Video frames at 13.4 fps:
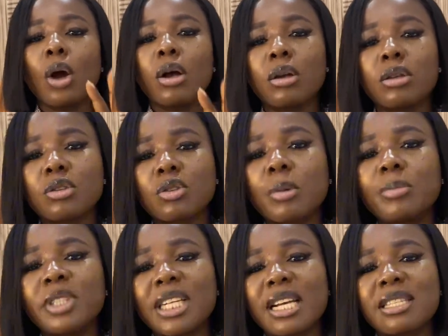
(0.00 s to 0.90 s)

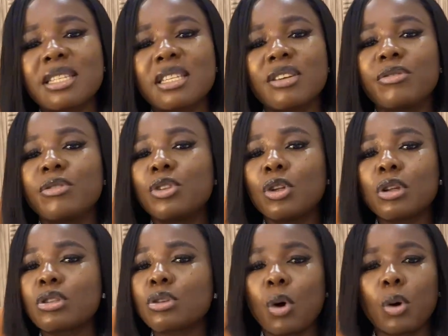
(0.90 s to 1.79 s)
subjective,
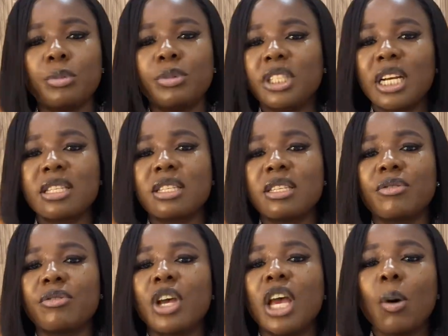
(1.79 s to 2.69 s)
not
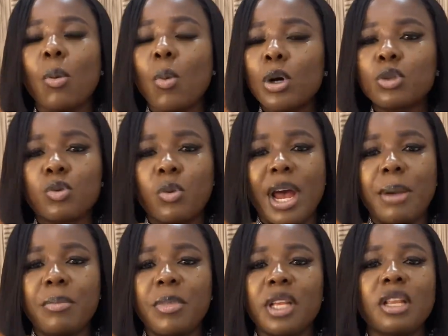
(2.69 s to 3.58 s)
objective. What do I
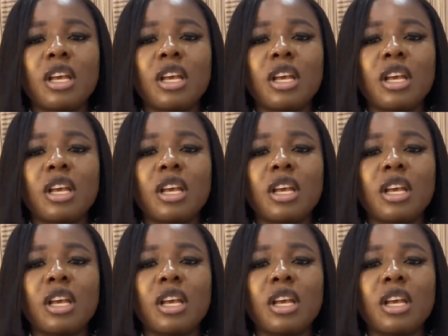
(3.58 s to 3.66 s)
mean?